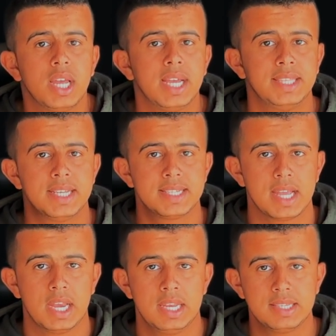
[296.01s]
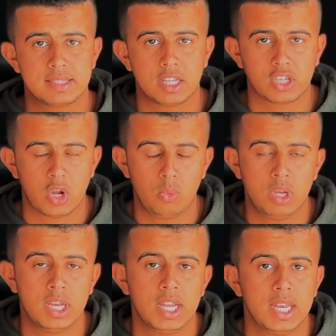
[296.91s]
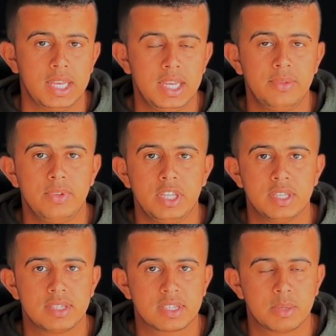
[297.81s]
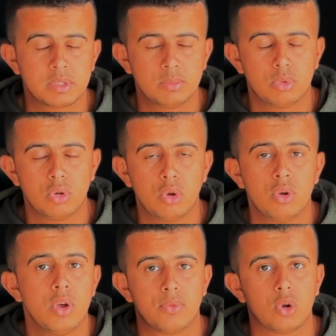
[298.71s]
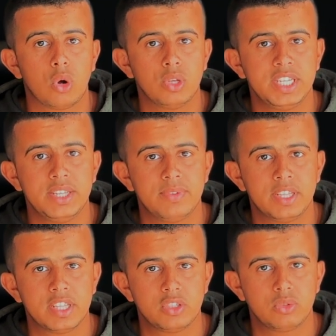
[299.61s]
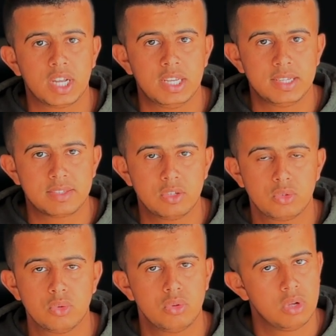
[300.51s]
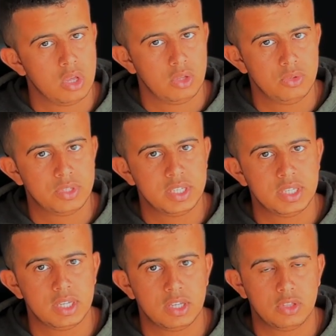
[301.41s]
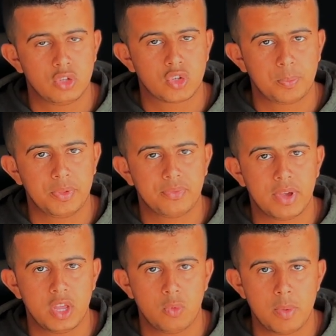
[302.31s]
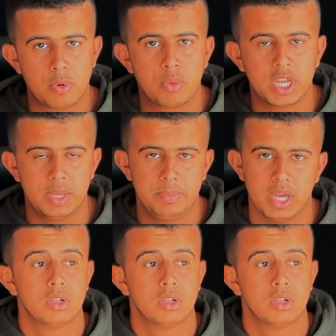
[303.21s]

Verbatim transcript: And there is a list that I will leave in the description below for all the events that you can listen to using the Shopify webhook API.